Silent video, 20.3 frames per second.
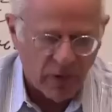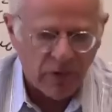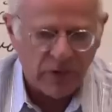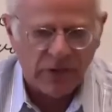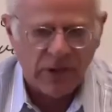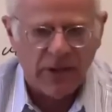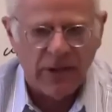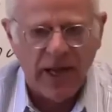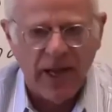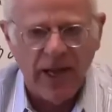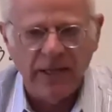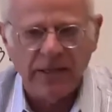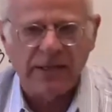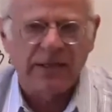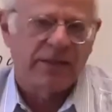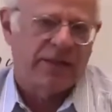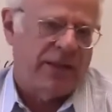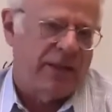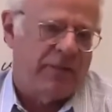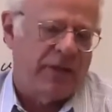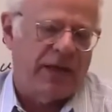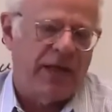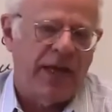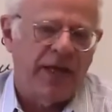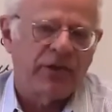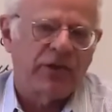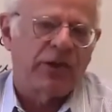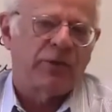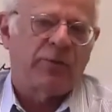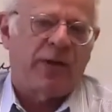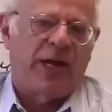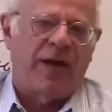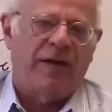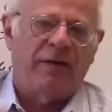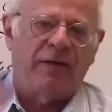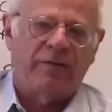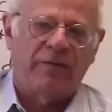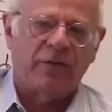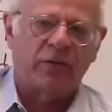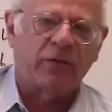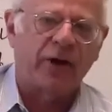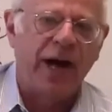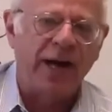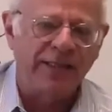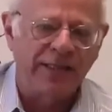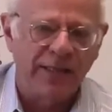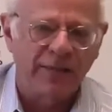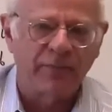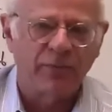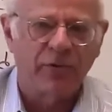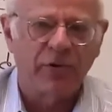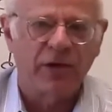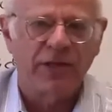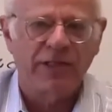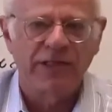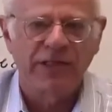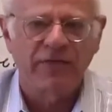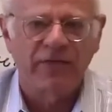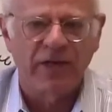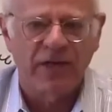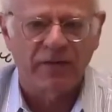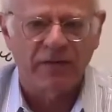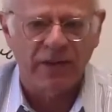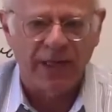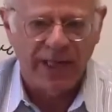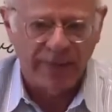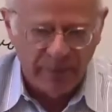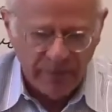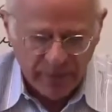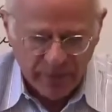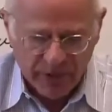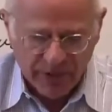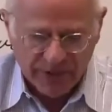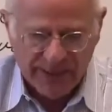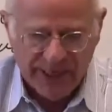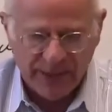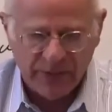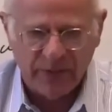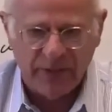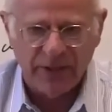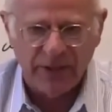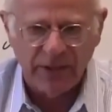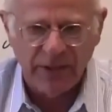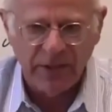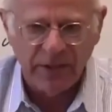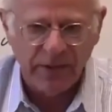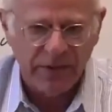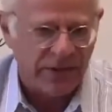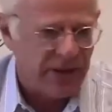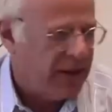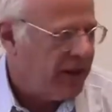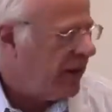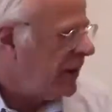those, and hence the implications we have for rising productivity of labor, because that's what it yields.